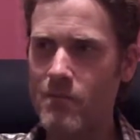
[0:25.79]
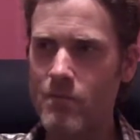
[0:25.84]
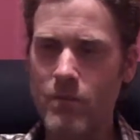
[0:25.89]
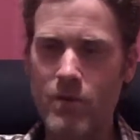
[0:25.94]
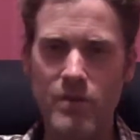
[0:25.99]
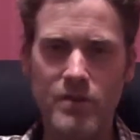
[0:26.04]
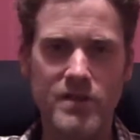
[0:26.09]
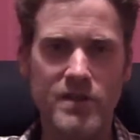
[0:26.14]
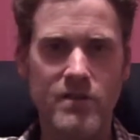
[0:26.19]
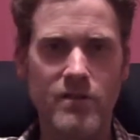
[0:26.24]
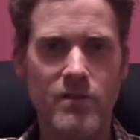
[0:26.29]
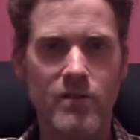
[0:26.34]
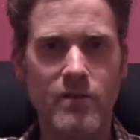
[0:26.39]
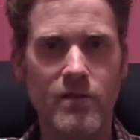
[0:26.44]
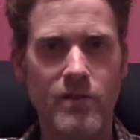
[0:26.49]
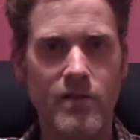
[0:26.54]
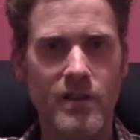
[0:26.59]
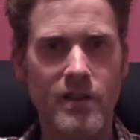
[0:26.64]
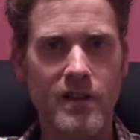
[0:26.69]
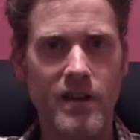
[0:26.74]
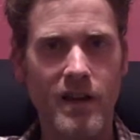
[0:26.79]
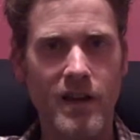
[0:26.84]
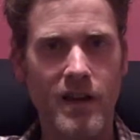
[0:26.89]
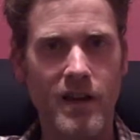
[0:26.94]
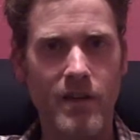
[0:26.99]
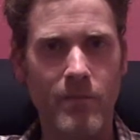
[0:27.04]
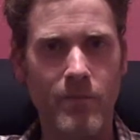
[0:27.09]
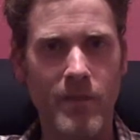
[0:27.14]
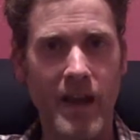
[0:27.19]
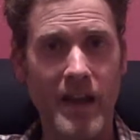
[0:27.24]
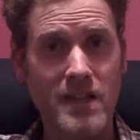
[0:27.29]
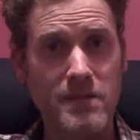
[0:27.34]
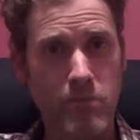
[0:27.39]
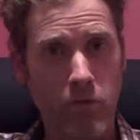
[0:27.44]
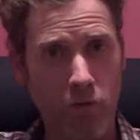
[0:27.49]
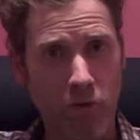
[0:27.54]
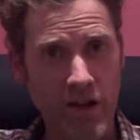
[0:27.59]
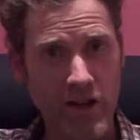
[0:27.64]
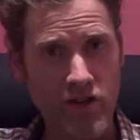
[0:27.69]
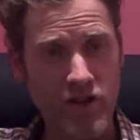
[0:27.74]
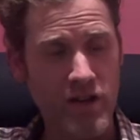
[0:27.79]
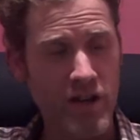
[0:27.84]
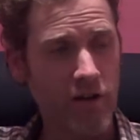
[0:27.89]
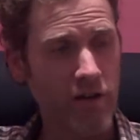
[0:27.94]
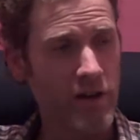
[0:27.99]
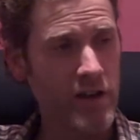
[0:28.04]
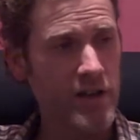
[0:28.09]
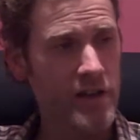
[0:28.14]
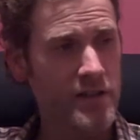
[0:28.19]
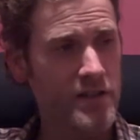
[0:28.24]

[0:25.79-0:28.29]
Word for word: personal um, exploration area.